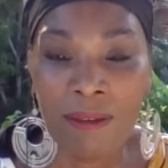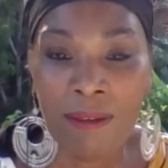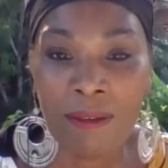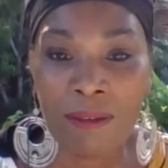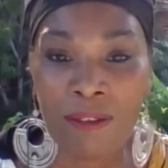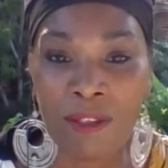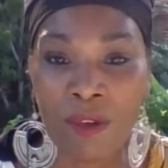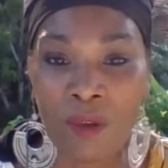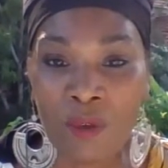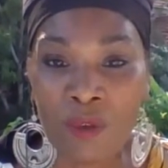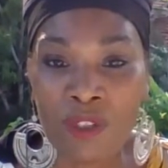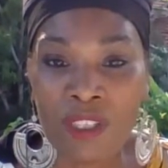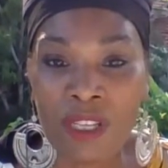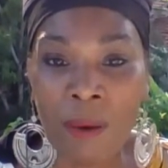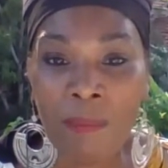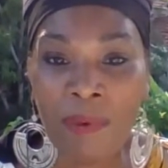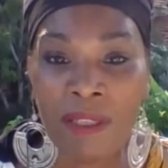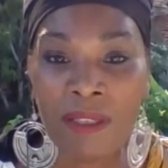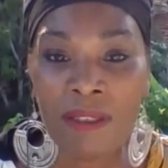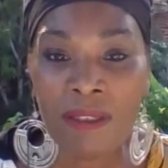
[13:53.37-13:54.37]
So
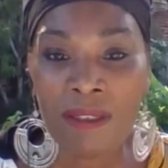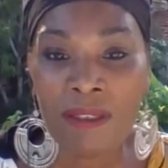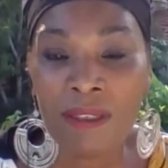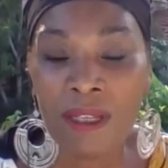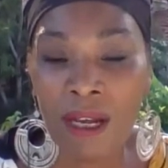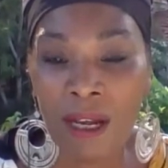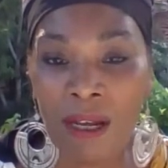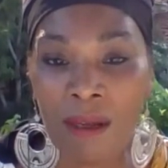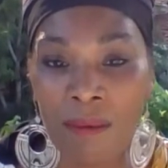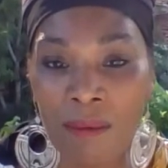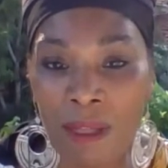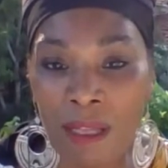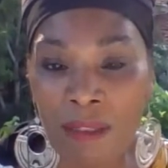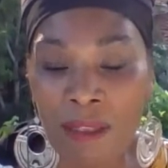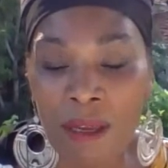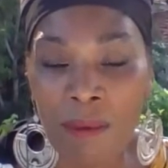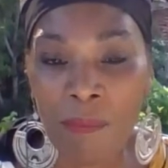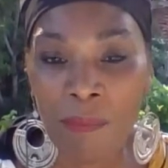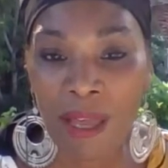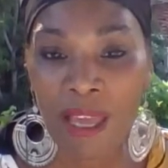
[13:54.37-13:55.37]
some of the time,
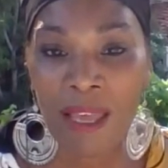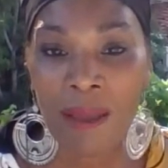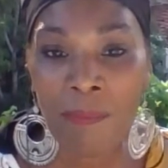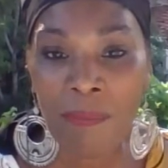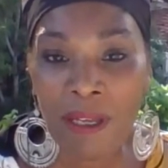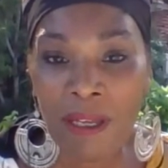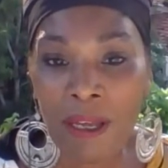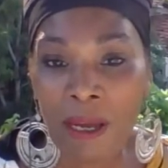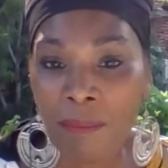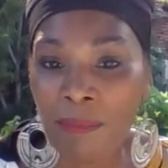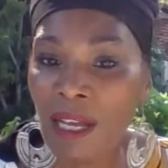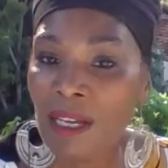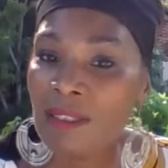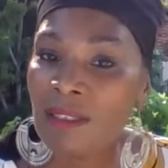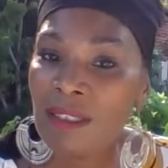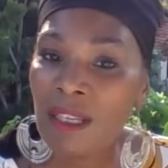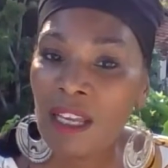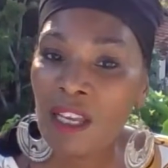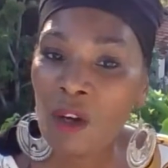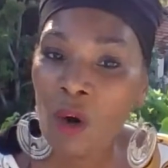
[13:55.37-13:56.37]
there may be, I'm not
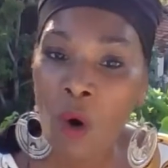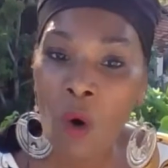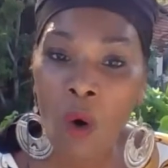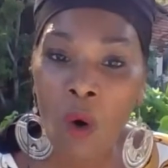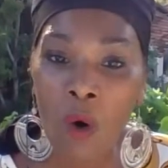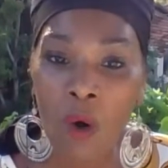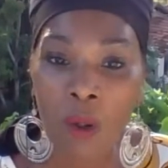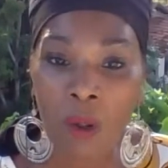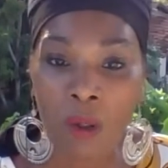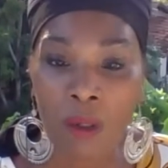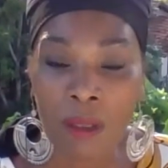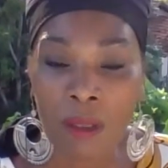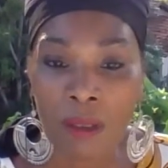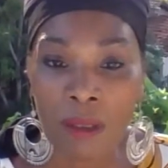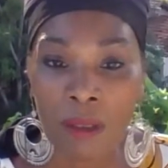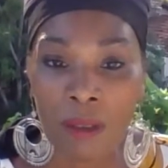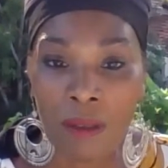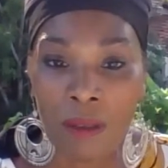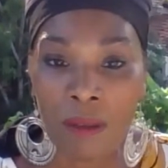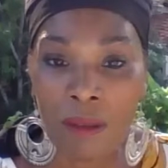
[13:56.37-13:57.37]
saying all,
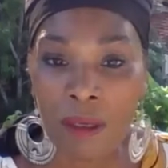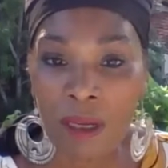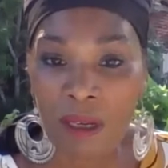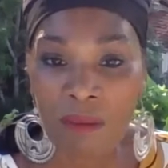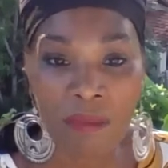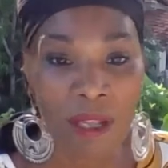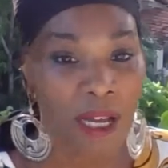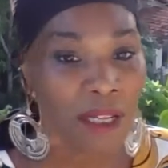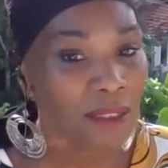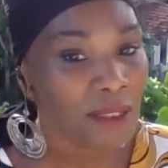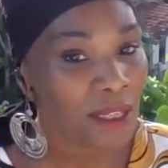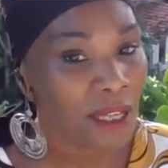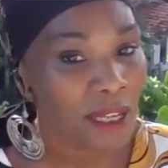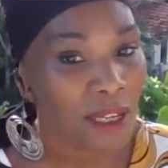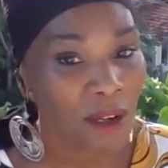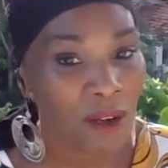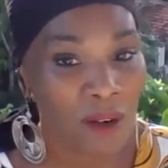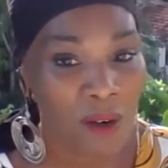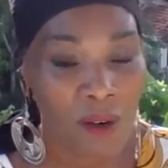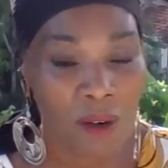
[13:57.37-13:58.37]
I'm not
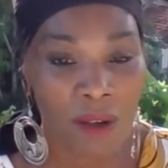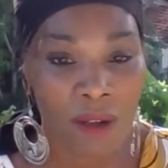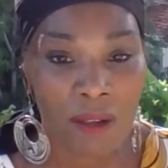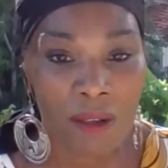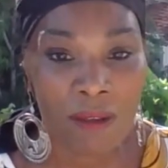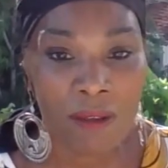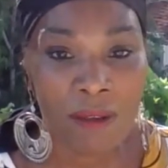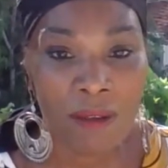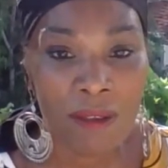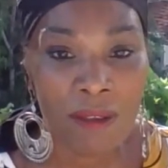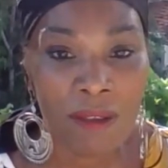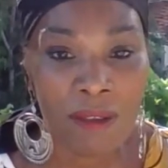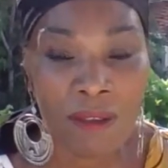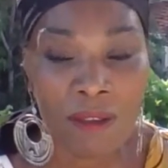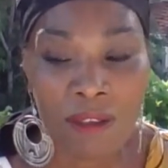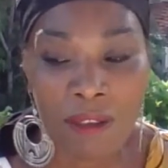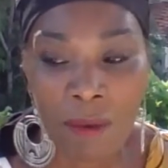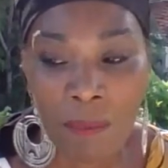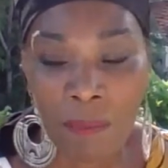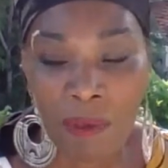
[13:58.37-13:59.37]
saying all.
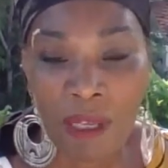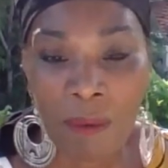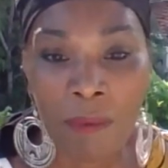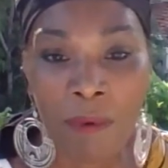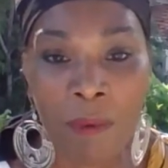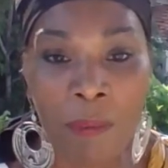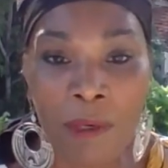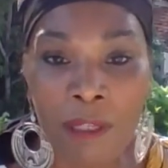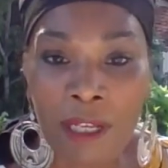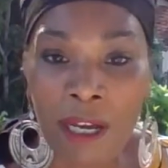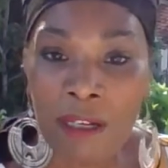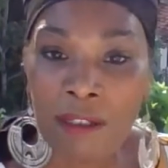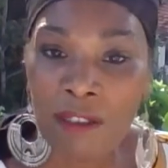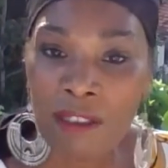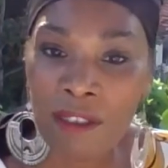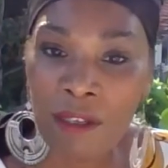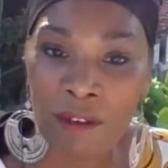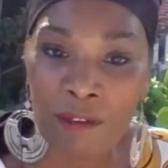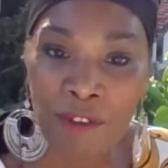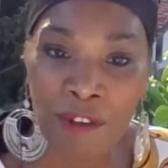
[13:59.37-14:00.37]
Some people put out
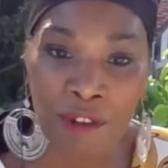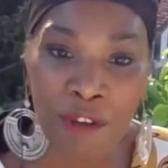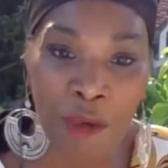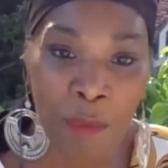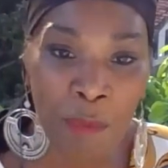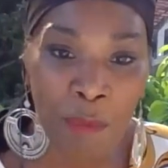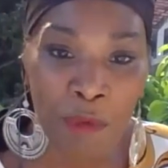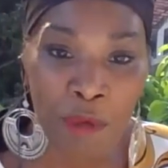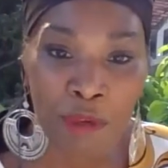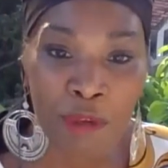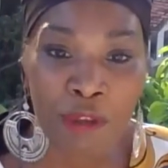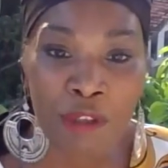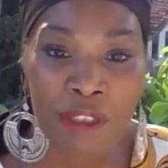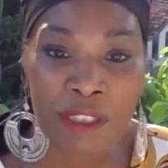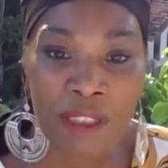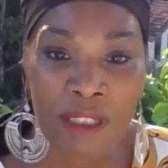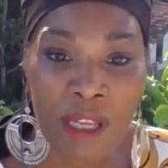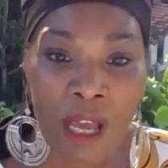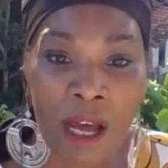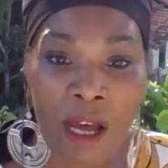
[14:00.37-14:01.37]
some very pure
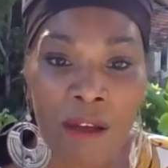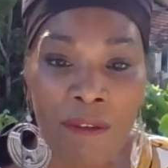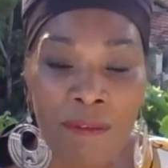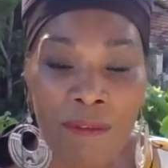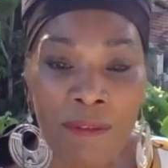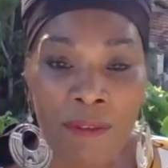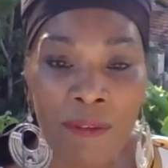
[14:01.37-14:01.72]
stuff,